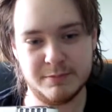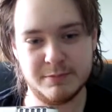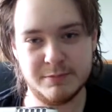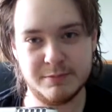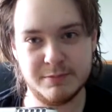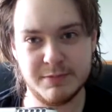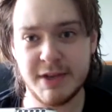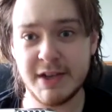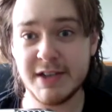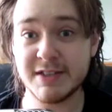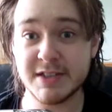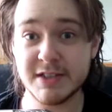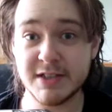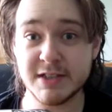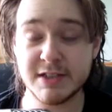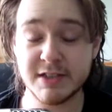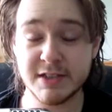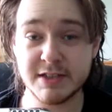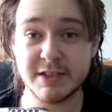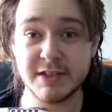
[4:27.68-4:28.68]
Yeah, it
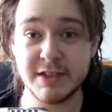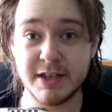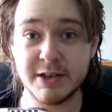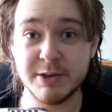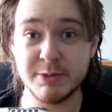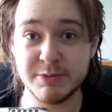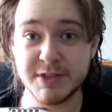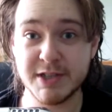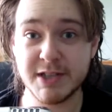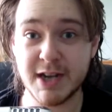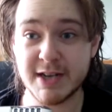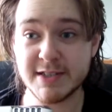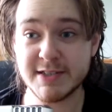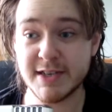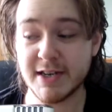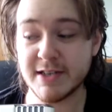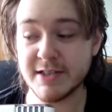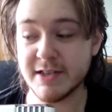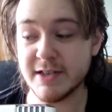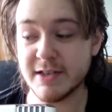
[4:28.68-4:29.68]
was a nice
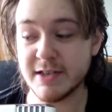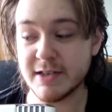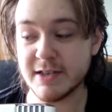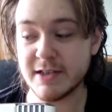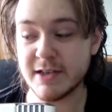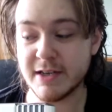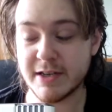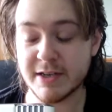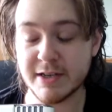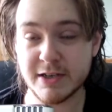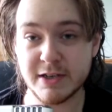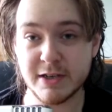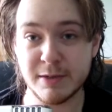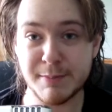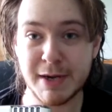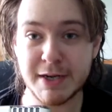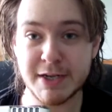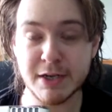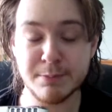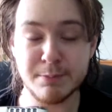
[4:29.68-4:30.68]
idea. I
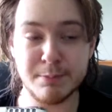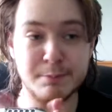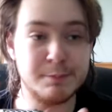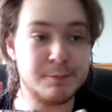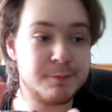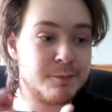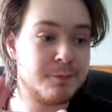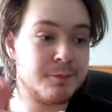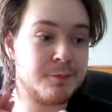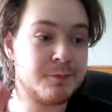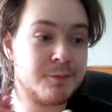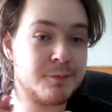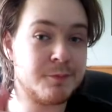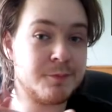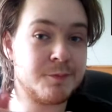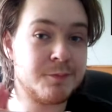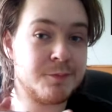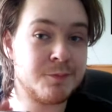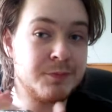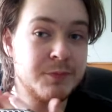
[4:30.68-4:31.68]
commend
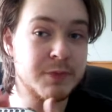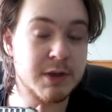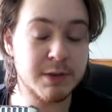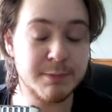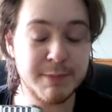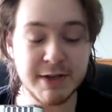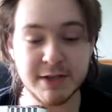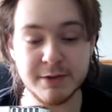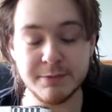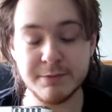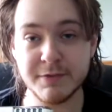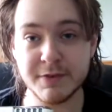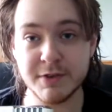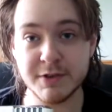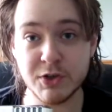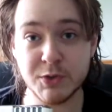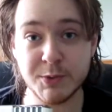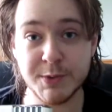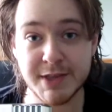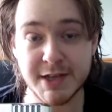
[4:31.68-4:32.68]
them for
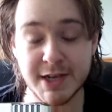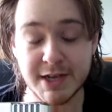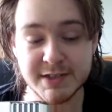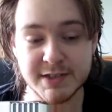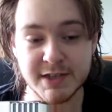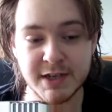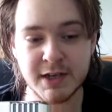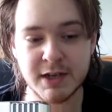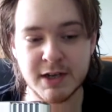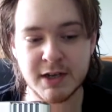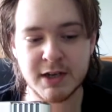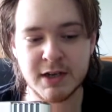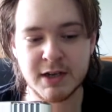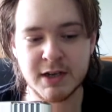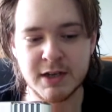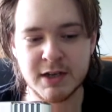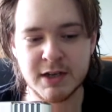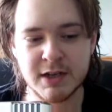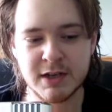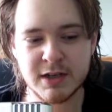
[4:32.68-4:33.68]
doing that.
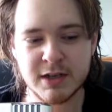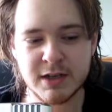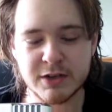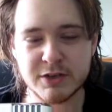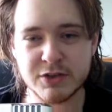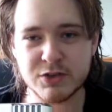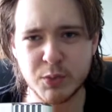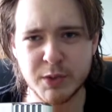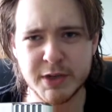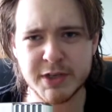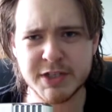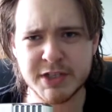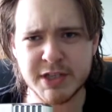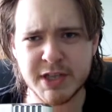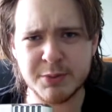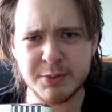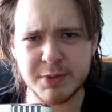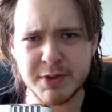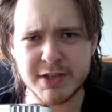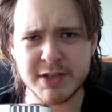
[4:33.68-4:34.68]
I just wish they
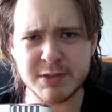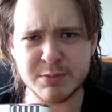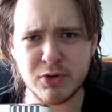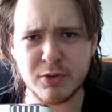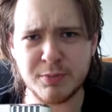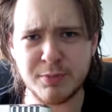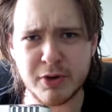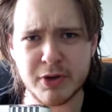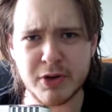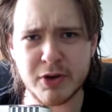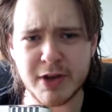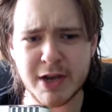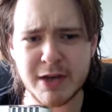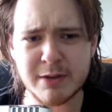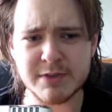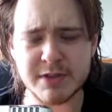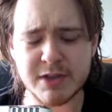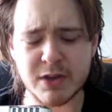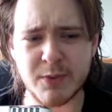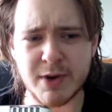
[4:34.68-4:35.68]
released more Puyo
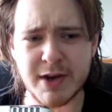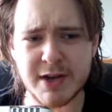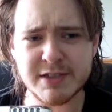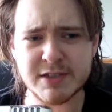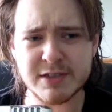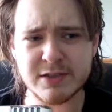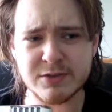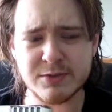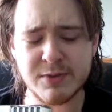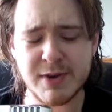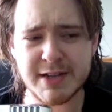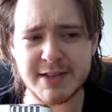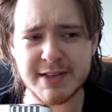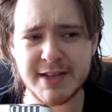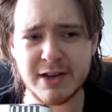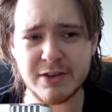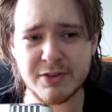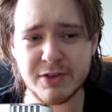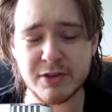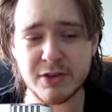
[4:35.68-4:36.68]
games in the West, because right
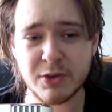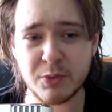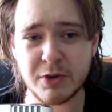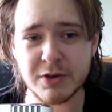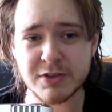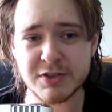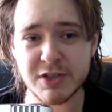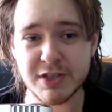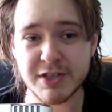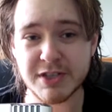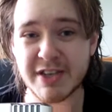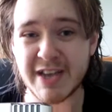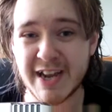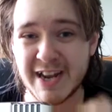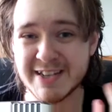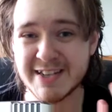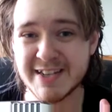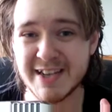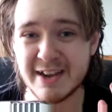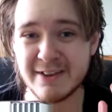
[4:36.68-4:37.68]
now the only ones that you can
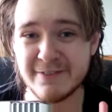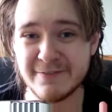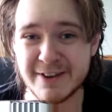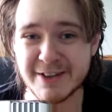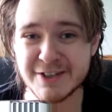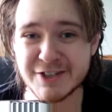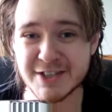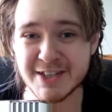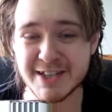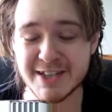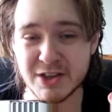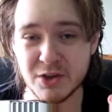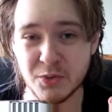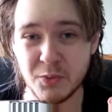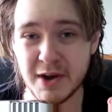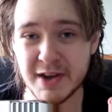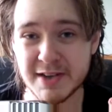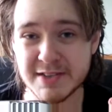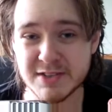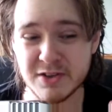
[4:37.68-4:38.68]
get officially in the
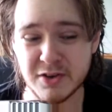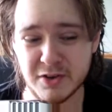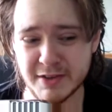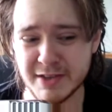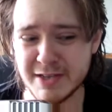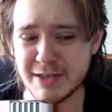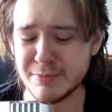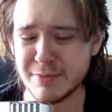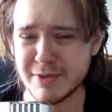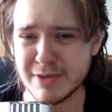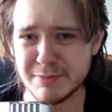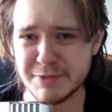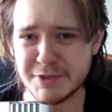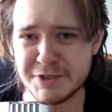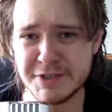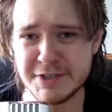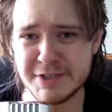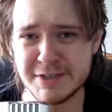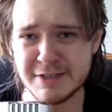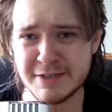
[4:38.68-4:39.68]
West are Lean Beam
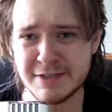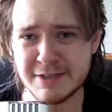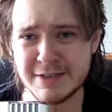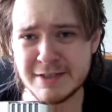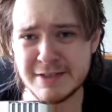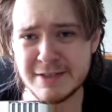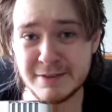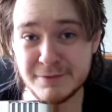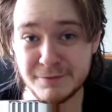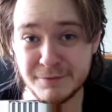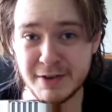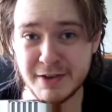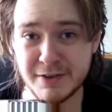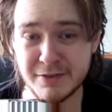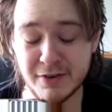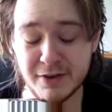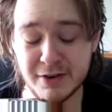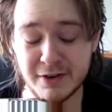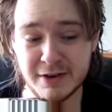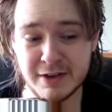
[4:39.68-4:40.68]
Machine,
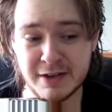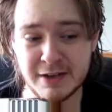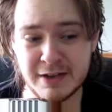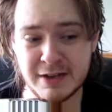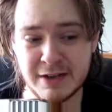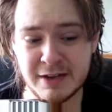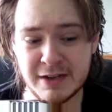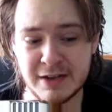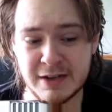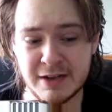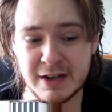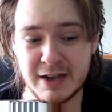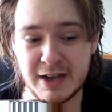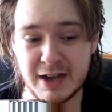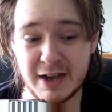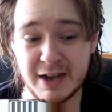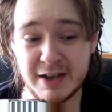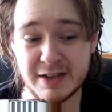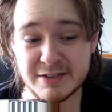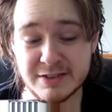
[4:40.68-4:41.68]
Fever,
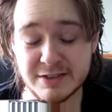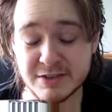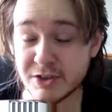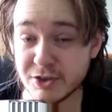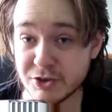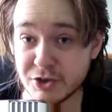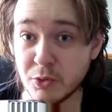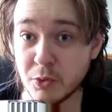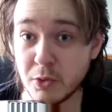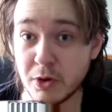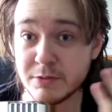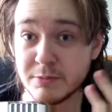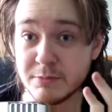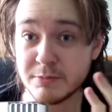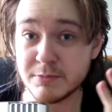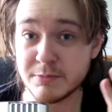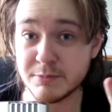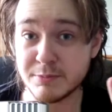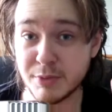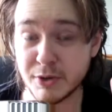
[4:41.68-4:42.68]
and the new one,
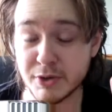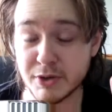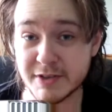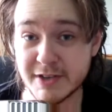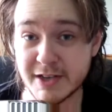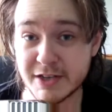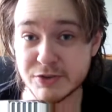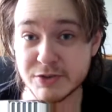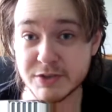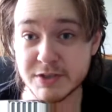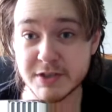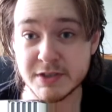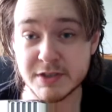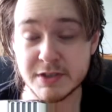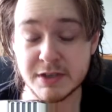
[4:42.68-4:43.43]
Puyo Tetris.